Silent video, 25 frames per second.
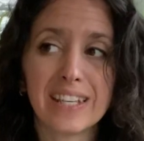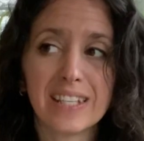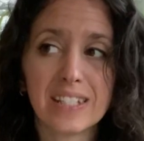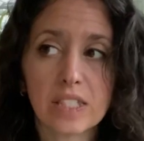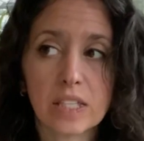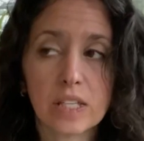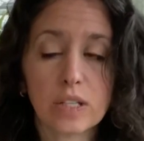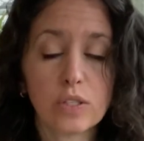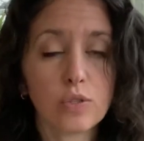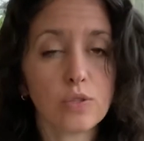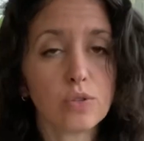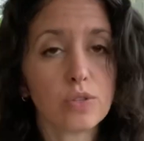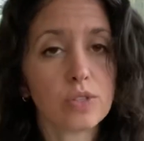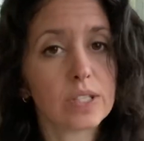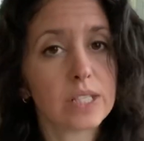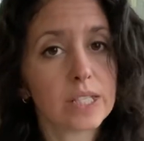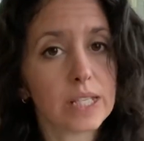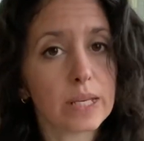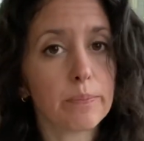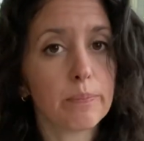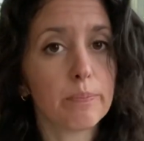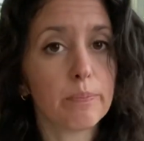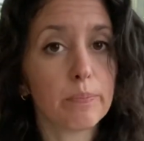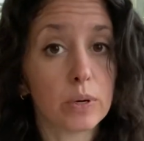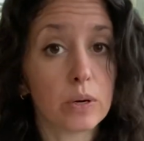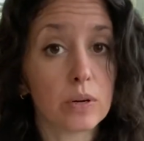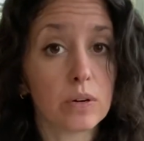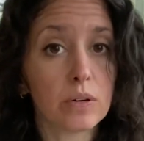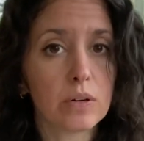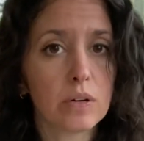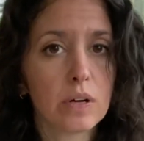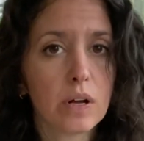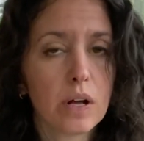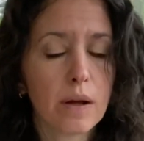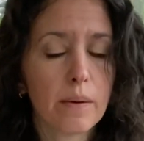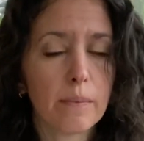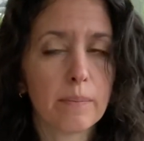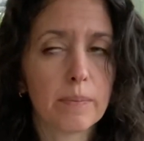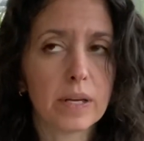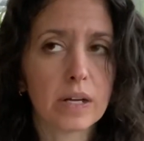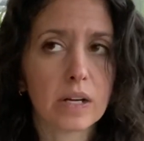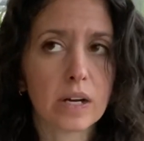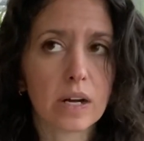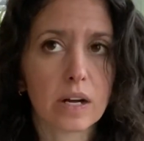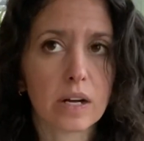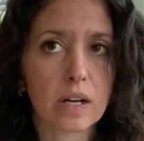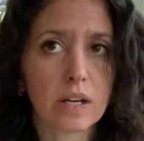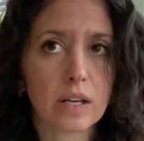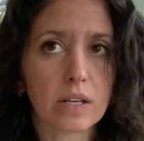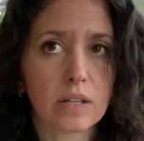things are simple
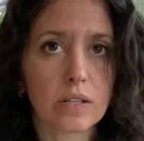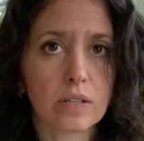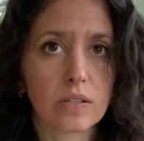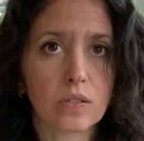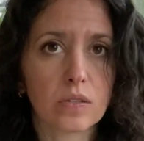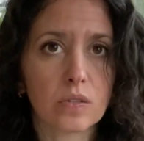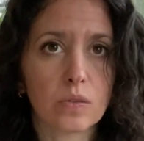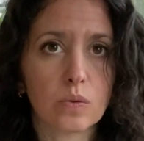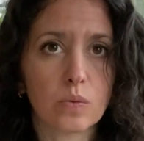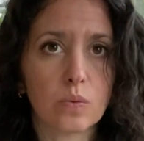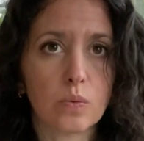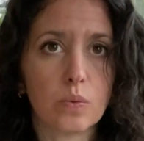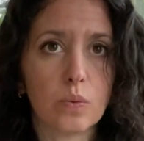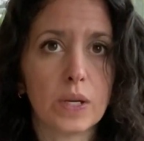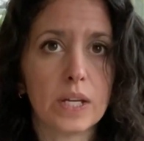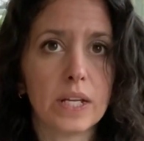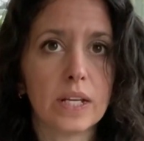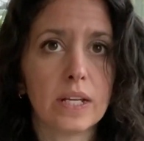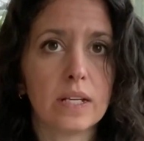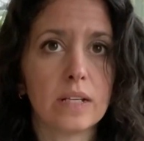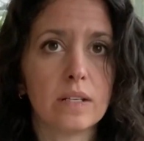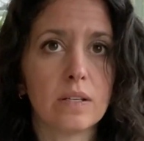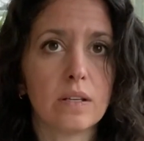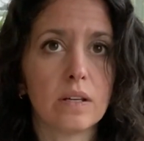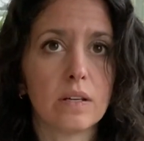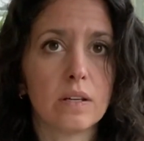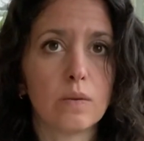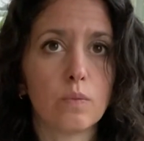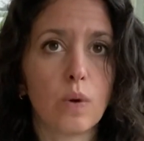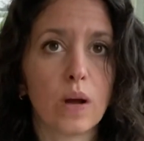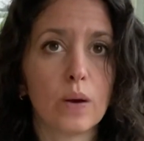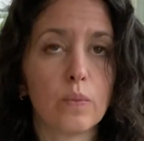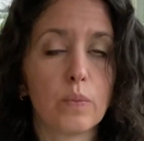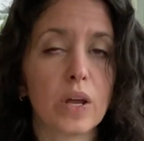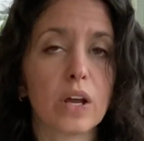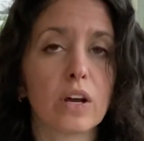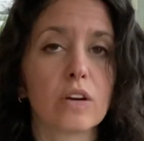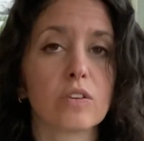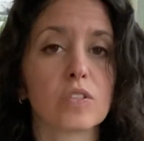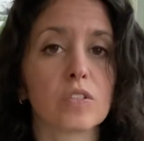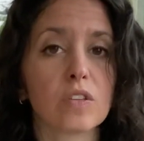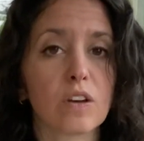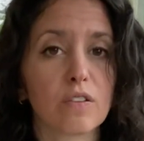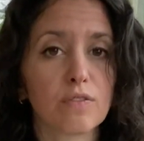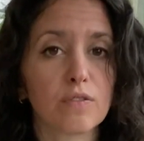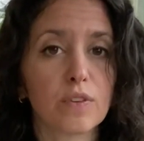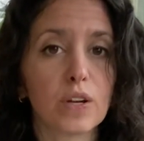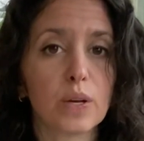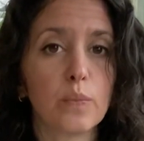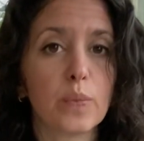because when we are
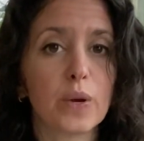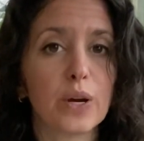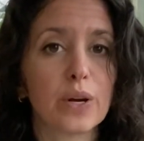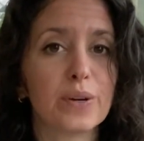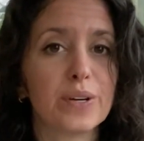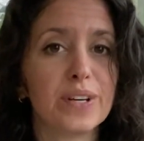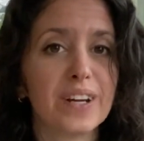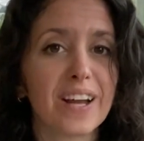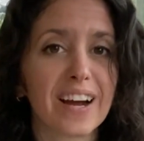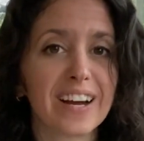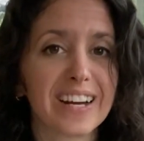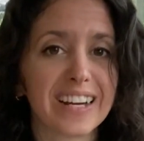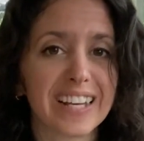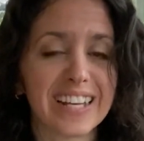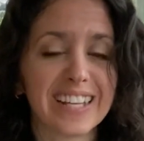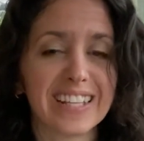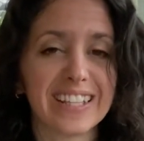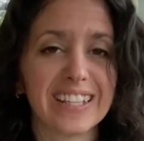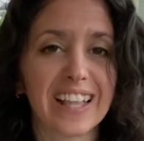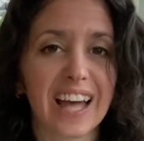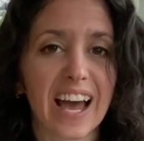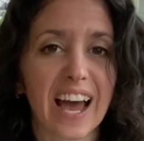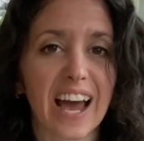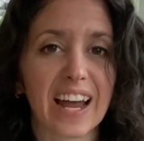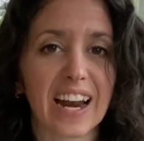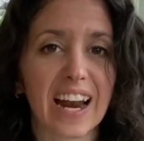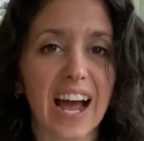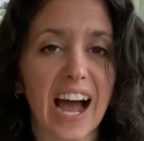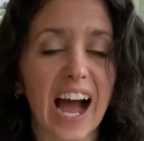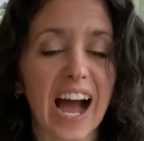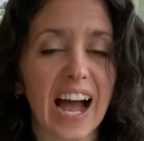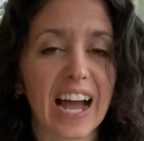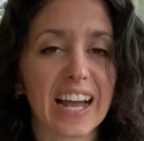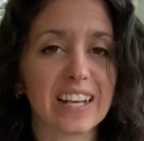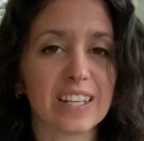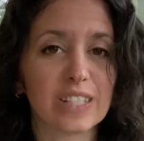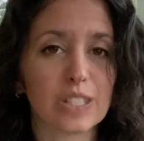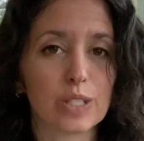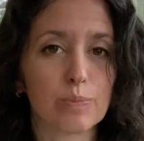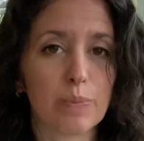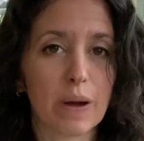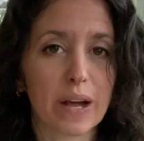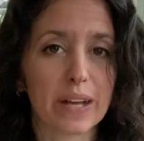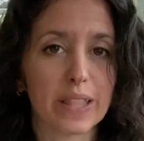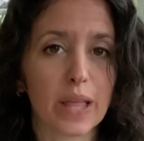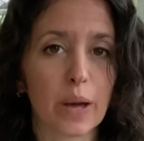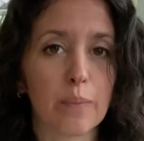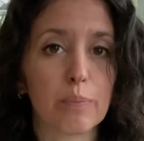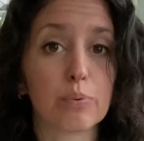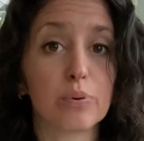suffering, we are not in that highest
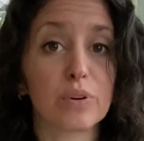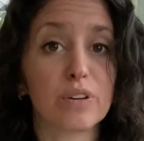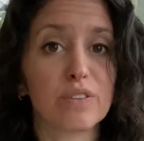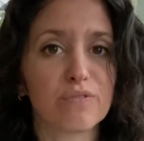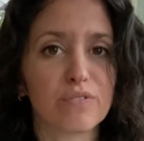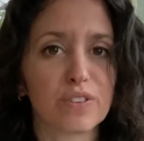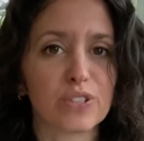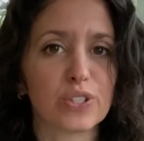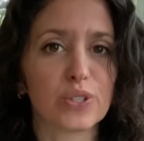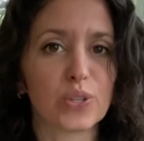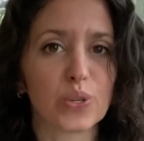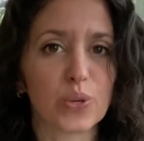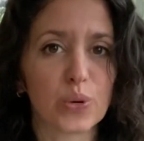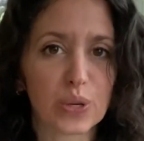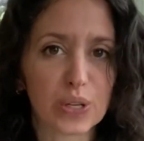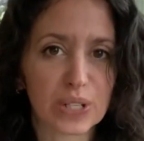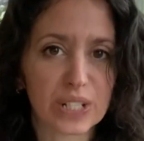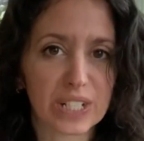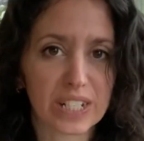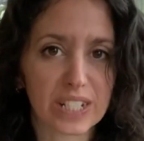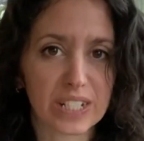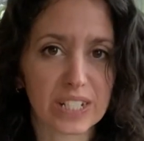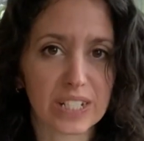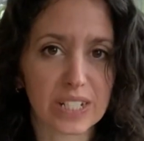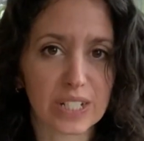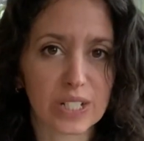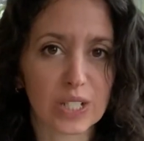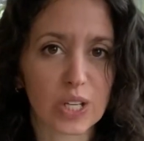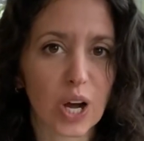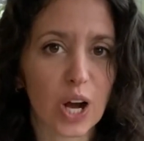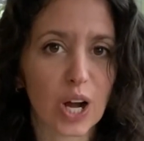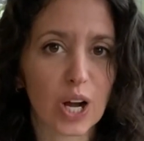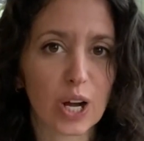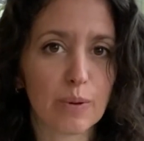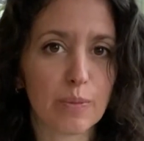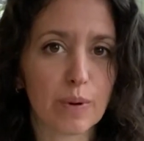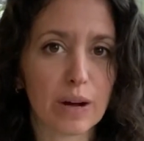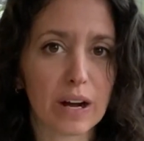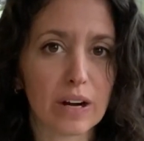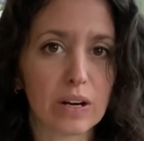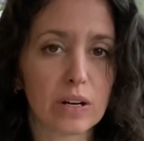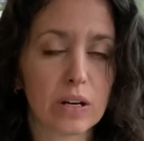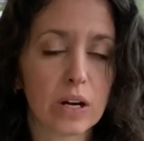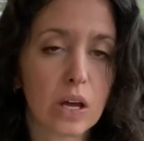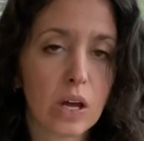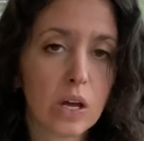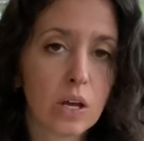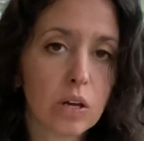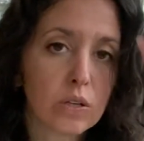mind, that prefrontal cortex I talk about.